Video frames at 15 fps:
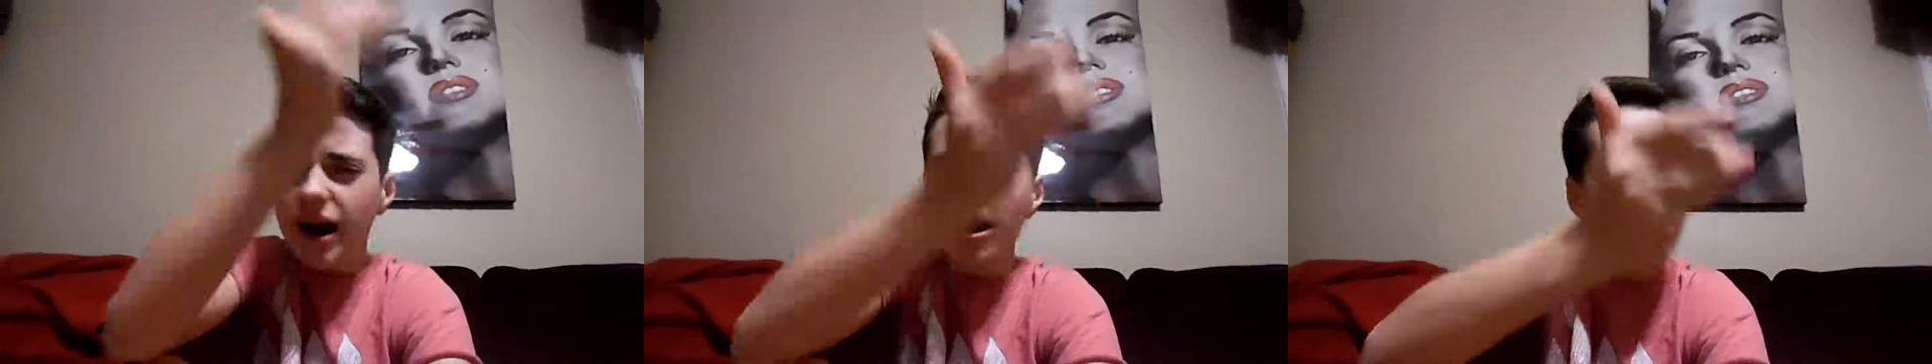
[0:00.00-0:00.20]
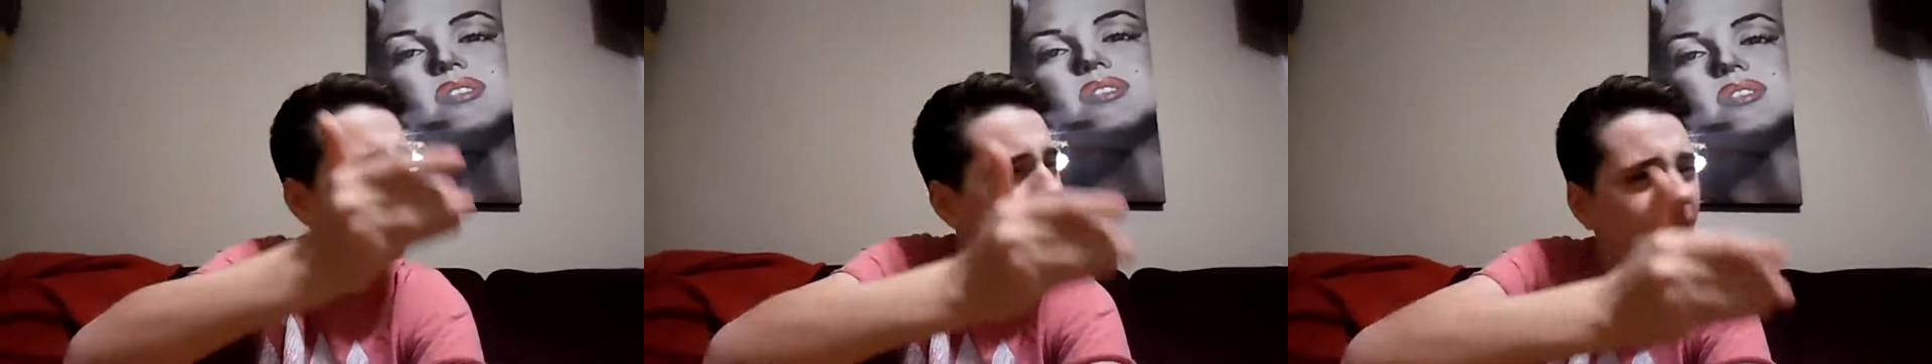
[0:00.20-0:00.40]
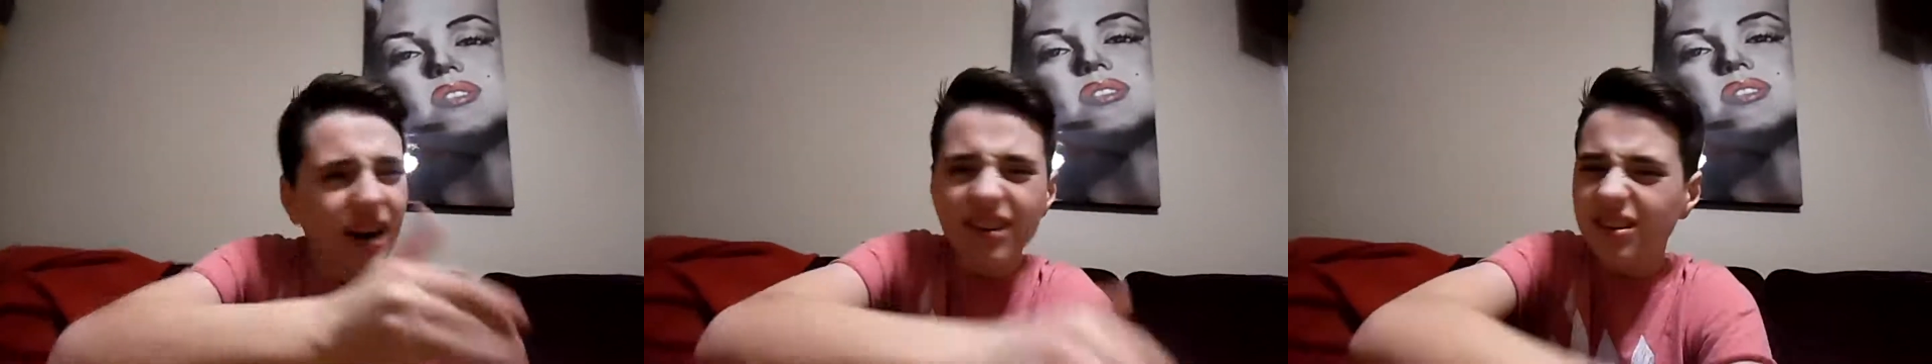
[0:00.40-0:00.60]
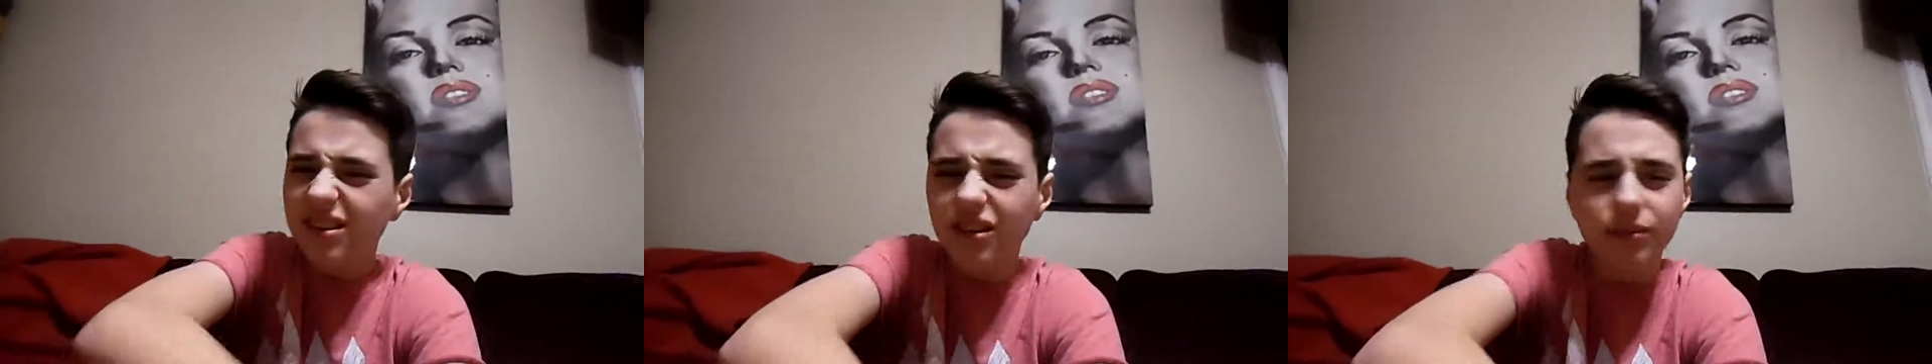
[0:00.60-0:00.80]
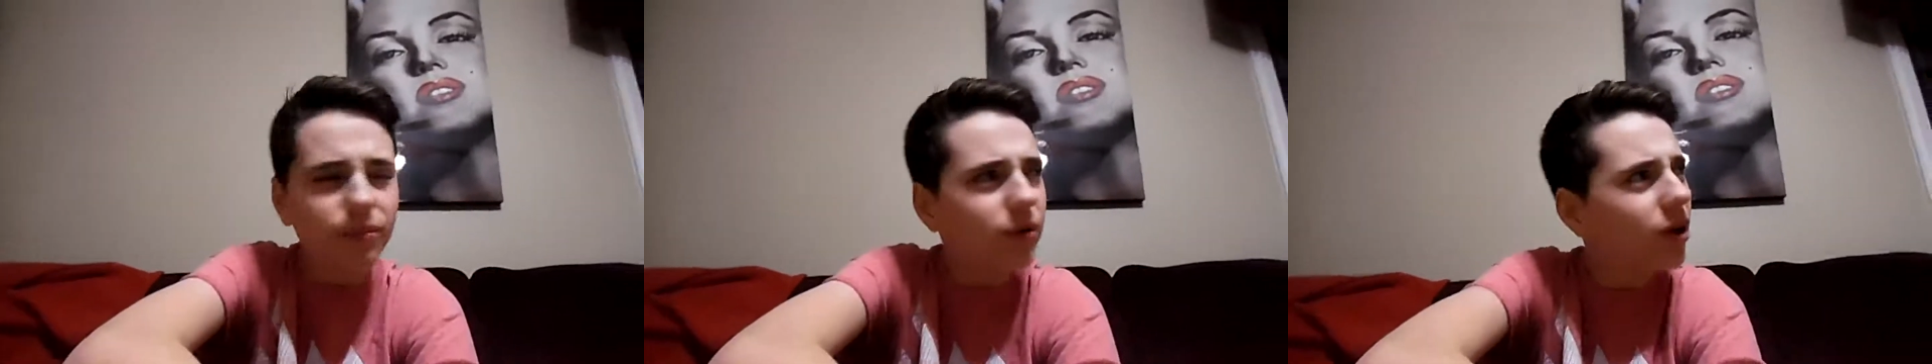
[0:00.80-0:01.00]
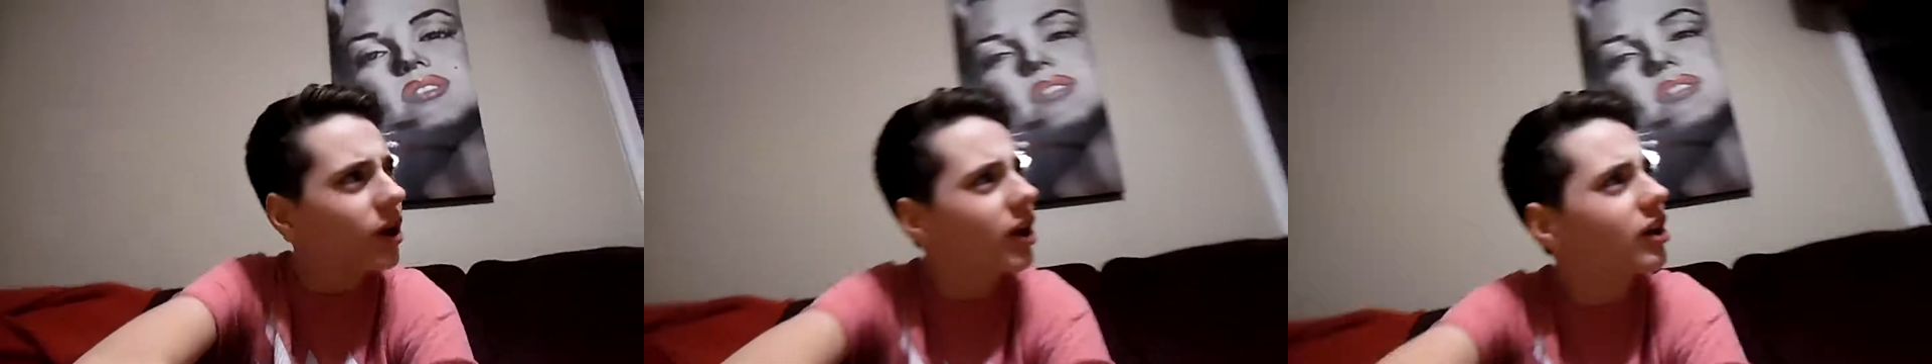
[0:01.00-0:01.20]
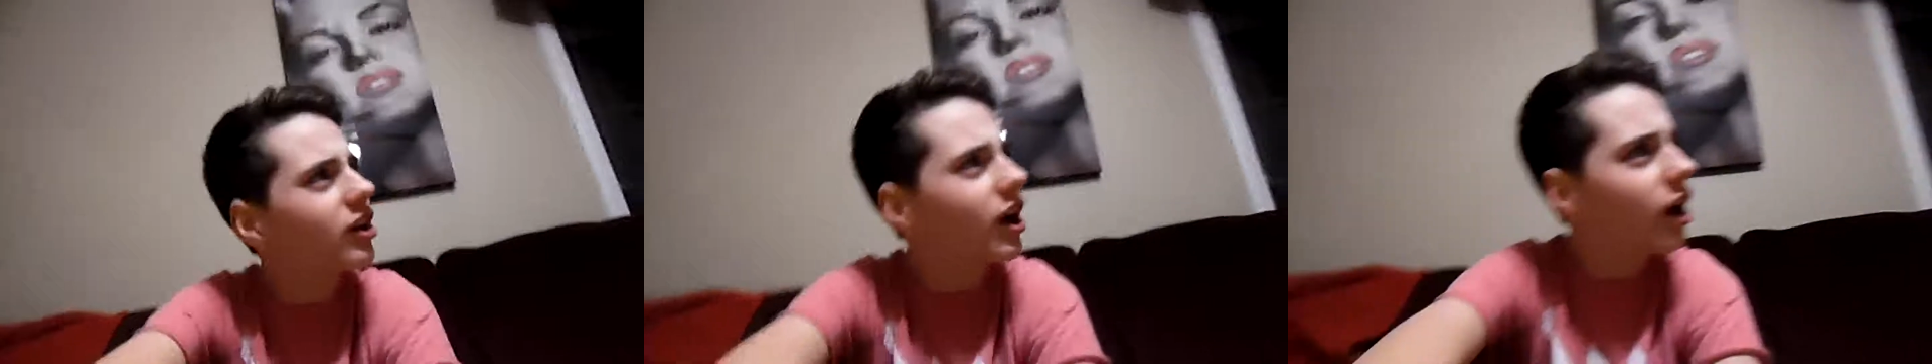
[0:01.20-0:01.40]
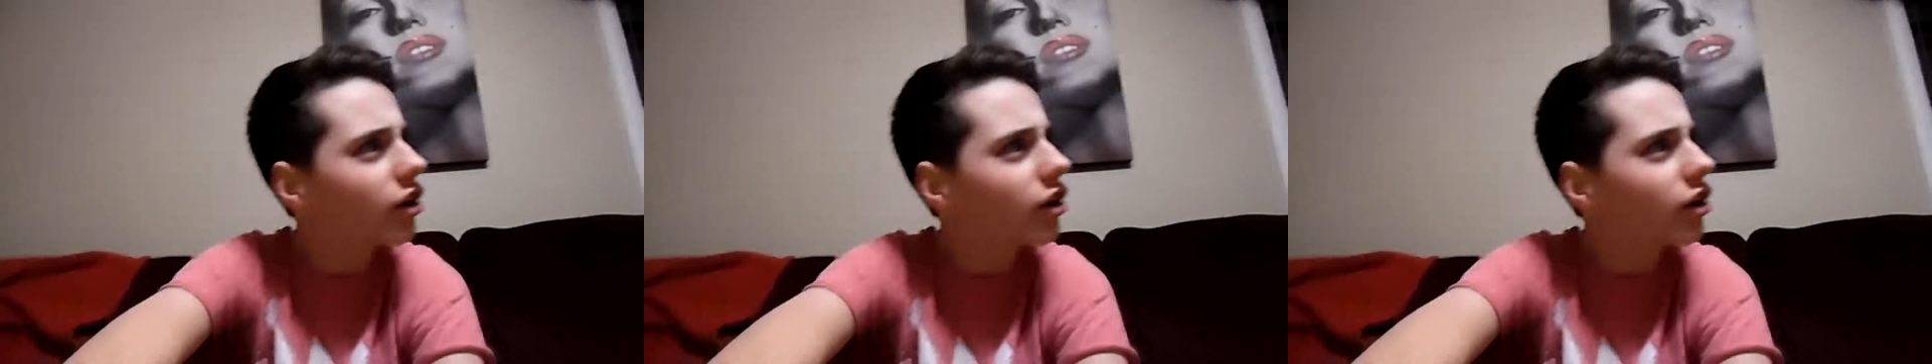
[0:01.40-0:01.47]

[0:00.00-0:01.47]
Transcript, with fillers: got a lot of stuff planned,